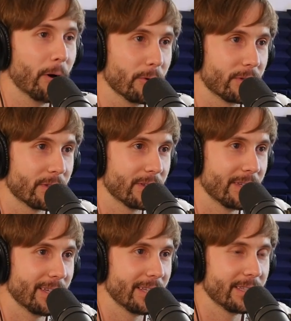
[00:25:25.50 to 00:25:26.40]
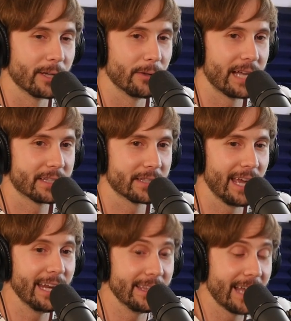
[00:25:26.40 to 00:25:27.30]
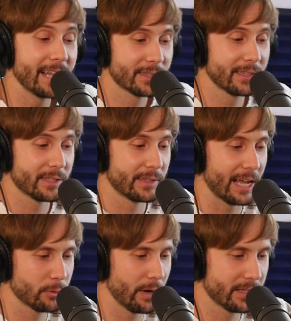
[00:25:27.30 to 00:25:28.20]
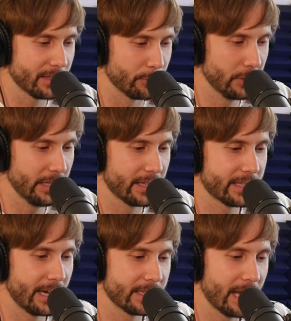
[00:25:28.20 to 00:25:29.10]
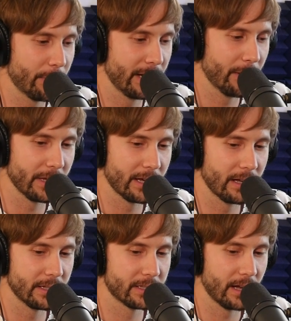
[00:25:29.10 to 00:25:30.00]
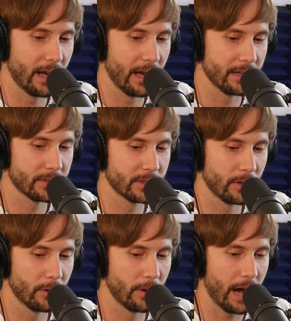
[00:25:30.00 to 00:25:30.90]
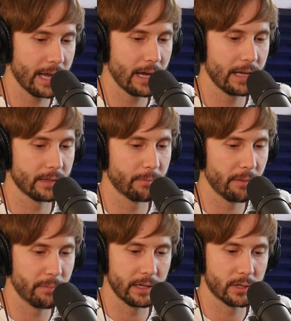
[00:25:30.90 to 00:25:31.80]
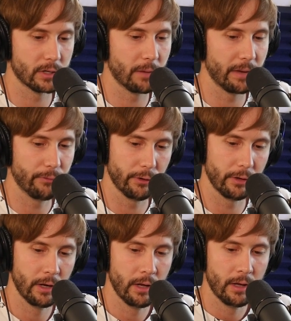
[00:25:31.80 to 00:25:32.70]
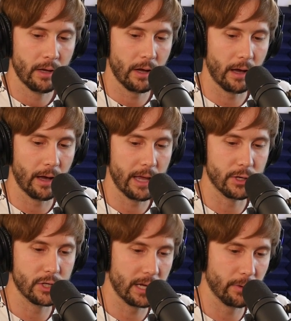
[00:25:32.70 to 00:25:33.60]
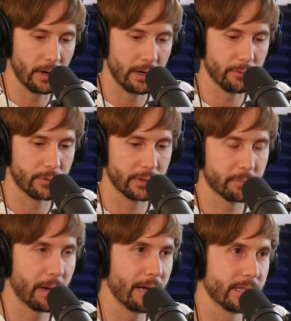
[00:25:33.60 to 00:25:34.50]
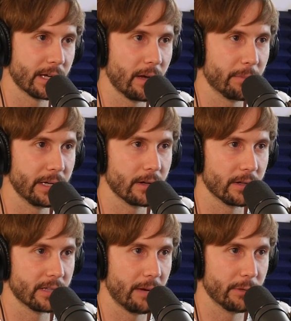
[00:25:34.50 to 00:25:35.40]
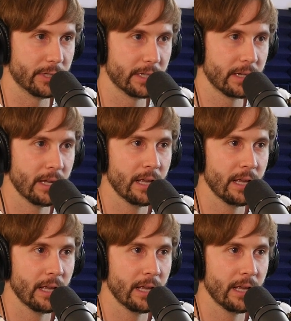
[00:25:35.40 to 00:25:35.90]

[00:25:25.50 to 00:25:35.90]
Both. Okay. So that's it, and that's this. That's why it's a really exciting time right now because uh, so I got my biggest job ever uh, in January. It was for this biotech company called Zymergen.